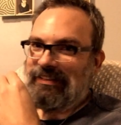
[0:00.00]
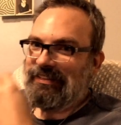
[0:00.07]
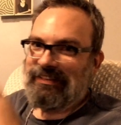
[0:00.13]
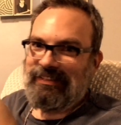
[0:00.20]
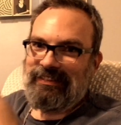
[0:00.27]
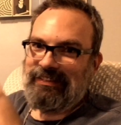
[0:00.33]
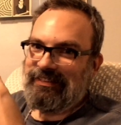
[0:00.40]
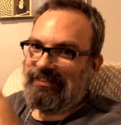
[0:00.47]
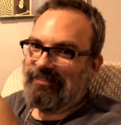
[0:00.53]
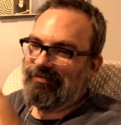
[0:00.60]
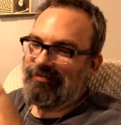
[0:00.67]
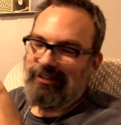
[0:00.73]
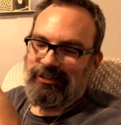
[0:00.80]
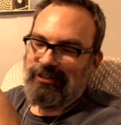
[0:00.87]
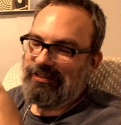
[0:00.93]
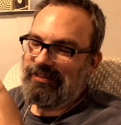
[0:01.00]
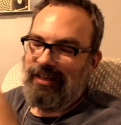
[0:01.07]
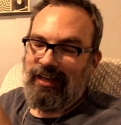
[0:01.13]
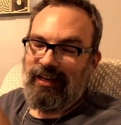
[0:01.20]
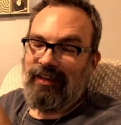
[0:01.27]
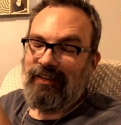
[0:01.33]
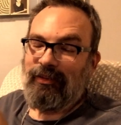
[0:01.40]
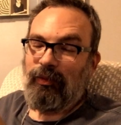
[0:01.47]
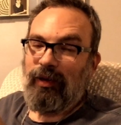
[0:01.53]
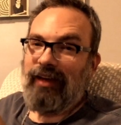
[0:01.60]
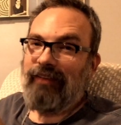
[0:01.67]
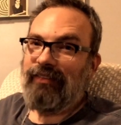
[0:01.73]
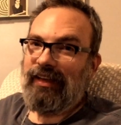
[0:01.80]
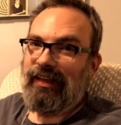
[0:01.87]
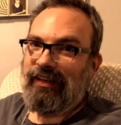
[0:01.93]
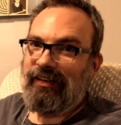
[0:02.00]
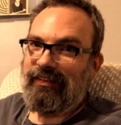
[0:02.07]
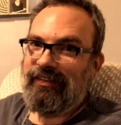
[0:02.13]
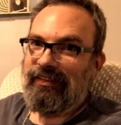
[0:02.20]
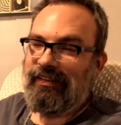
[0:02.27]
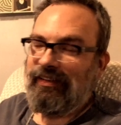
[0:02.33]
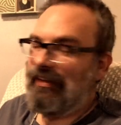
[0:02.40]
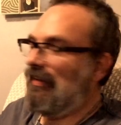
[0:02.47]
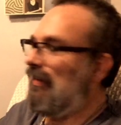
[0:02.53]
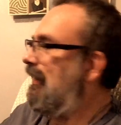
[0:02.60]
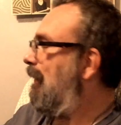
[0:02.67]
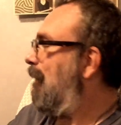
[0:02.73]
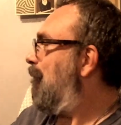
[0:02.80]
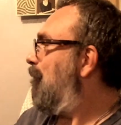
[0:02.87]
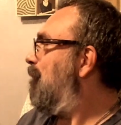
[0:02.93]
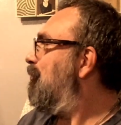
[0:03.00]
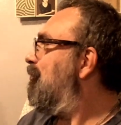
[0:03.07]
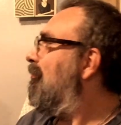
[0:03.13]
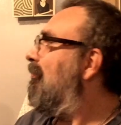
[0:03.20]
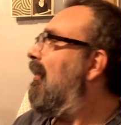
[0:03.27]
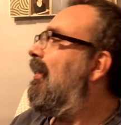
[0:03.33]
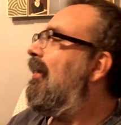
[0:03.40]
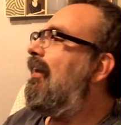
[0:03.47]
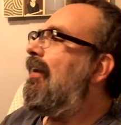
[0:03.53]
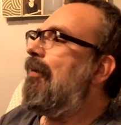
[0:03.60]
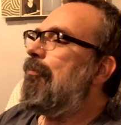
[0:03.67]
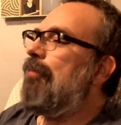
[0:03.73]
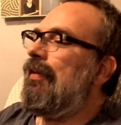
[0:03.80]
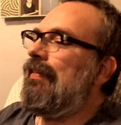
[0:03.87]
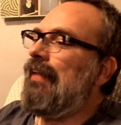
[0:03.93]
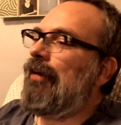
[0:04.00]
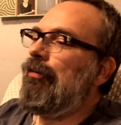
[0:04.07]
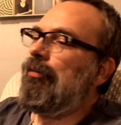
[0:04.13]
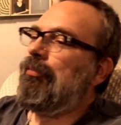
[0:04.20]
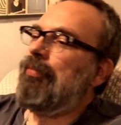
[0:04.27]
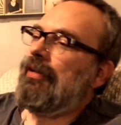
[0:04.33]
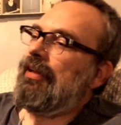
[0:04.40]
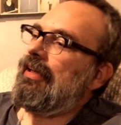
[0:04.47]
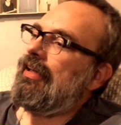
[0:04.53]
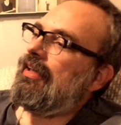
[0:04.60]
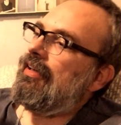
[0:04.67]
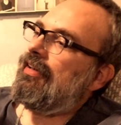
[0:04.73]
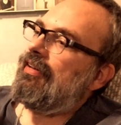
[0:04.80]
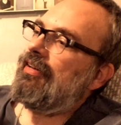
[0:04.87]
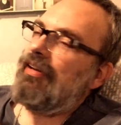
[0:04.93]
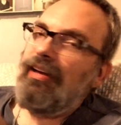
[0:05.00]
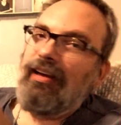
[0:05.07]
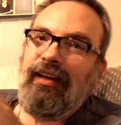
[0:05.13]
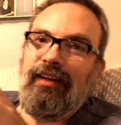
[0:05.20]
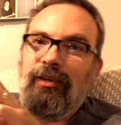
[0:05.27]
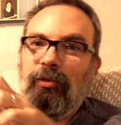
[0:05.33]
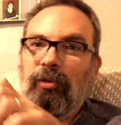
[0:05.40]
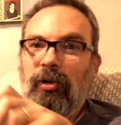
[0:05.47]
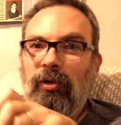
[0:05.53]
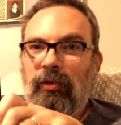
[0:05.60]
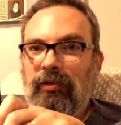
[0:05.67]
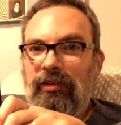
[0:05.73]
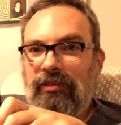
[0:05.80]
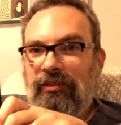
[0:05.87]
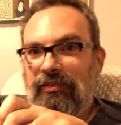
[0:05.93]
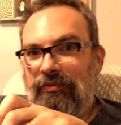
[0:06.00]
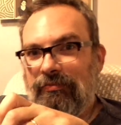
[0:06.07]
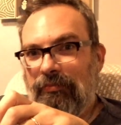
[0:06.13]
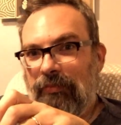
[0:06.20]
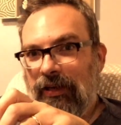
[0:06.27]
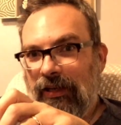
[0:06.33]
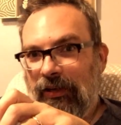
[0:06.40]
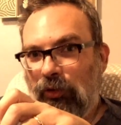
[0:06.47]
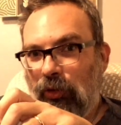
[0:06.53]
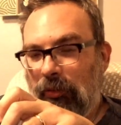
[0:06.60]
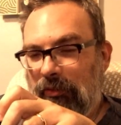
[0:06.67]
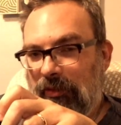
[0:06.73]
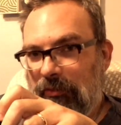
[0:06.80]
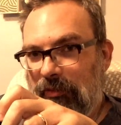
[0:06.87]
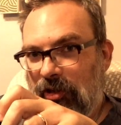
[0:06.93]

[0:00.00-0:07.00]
they're just not on the wavelength. But that would be The Road by Cormac